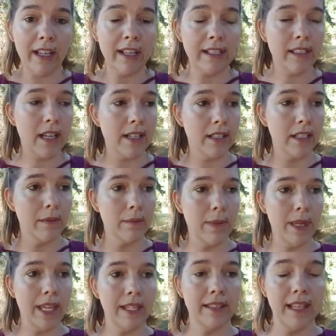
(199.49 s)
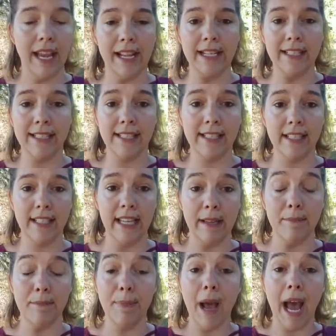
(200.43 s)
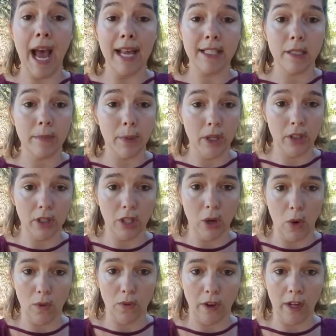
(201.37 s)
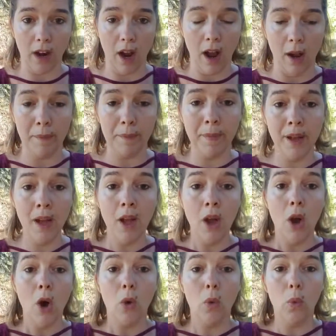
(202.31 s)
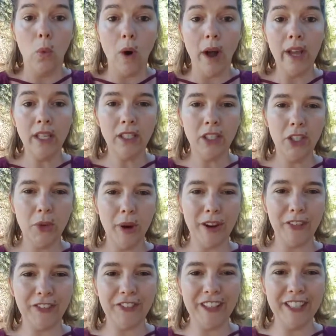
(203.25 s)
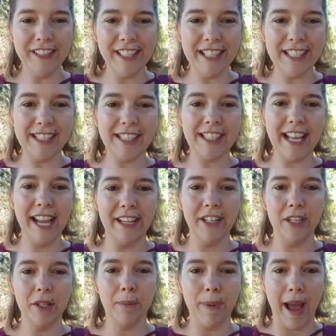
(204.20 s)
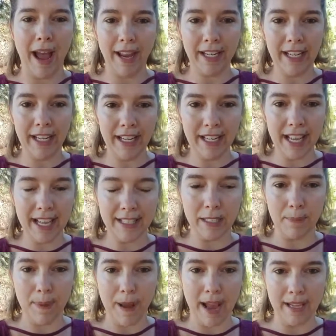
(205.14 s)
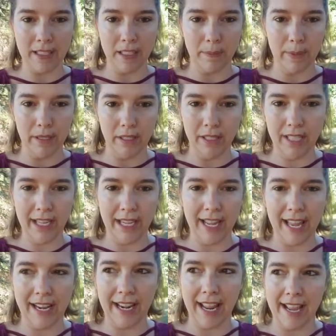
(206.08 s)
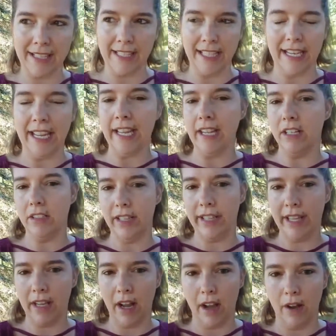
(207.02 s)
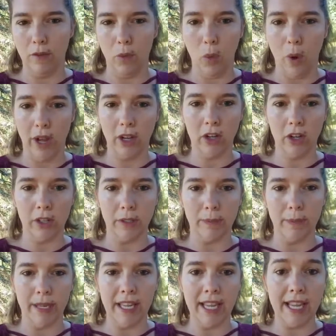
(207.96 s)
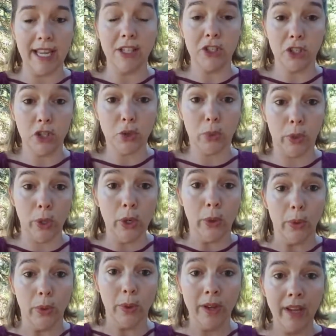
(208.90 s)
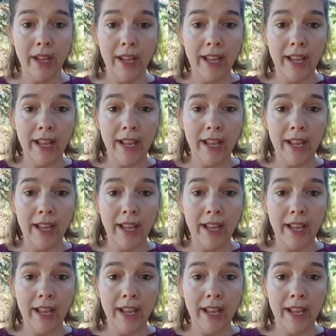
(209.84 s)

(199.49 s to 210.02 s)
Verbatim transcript: It doesn't mean that it's impossible to overcome. What you are feeling inside of your body as a possibility and as an inkling of what could be is true.